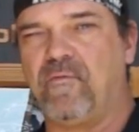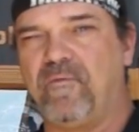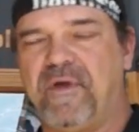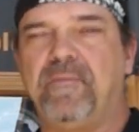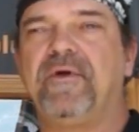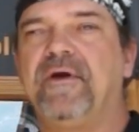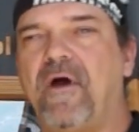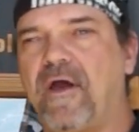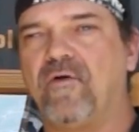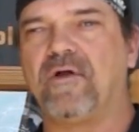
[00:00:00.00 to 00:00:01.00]
When people hear
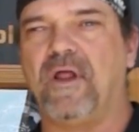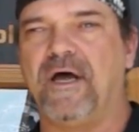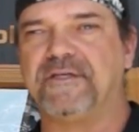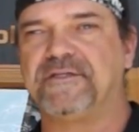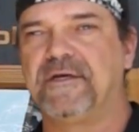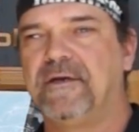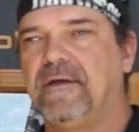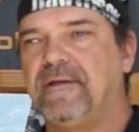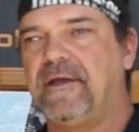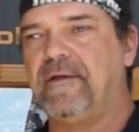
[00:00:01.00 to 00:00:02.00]
auto clutch,
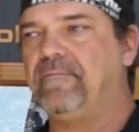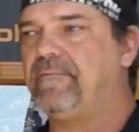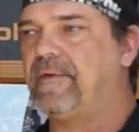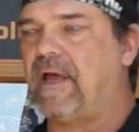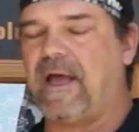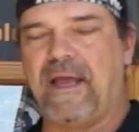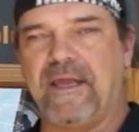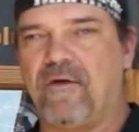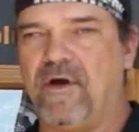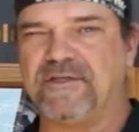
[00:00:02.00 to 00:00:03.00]
I
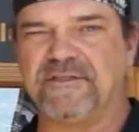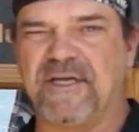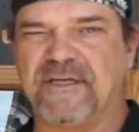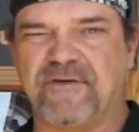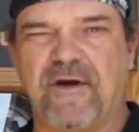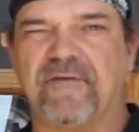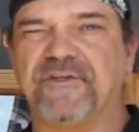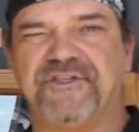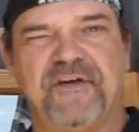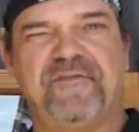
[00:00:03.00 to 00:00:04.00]
get questions like, so I don't have
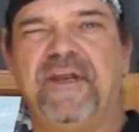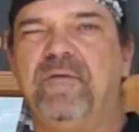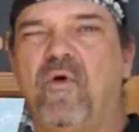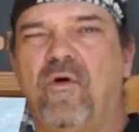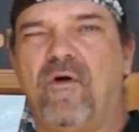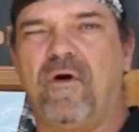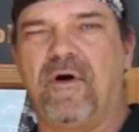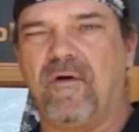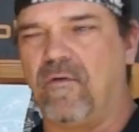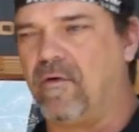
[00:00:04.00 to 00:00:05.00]
to shift
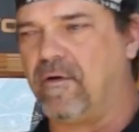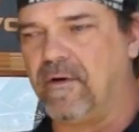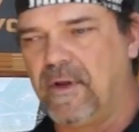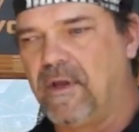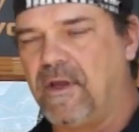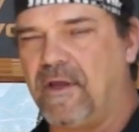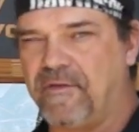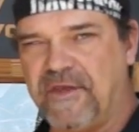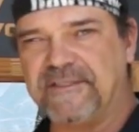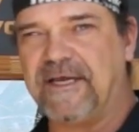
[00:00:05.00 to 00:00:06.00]
anymore, or
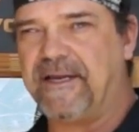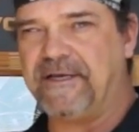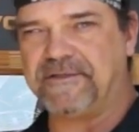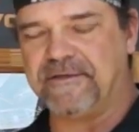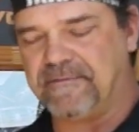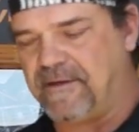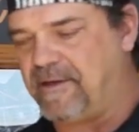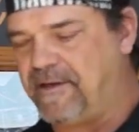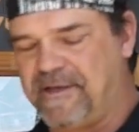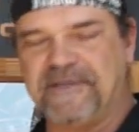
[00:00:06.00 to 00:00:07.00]
things of that nature.
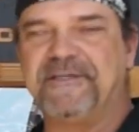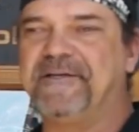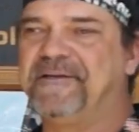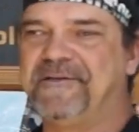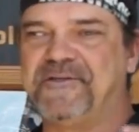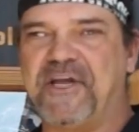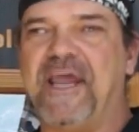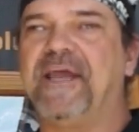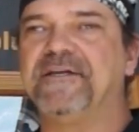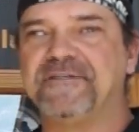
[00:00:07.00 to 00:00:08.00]
It doesn't
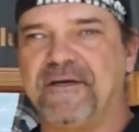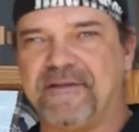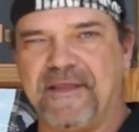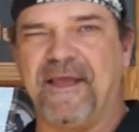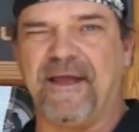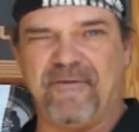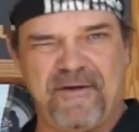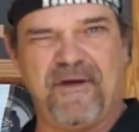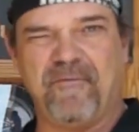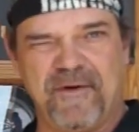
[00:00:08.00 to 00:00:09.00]
change a thing. I
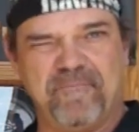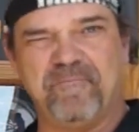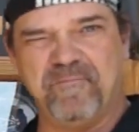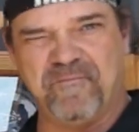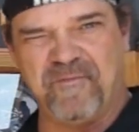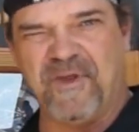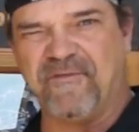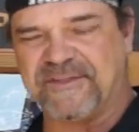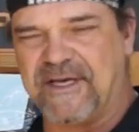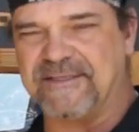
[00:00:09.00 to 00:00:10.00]
want to
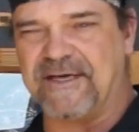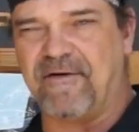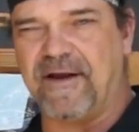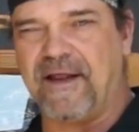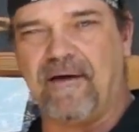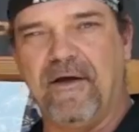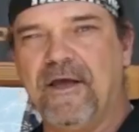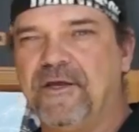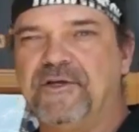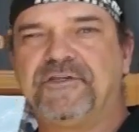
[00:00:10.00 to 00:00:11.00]
emphasize that right now.
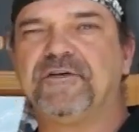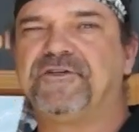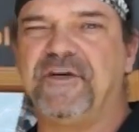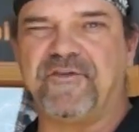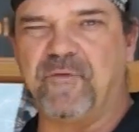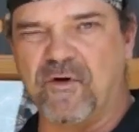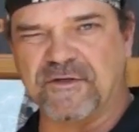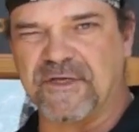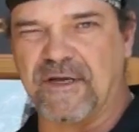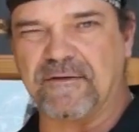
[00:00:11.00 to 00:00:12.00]
You still shift your
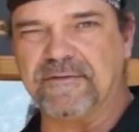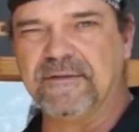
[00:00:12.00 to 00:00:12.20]
motorcycle.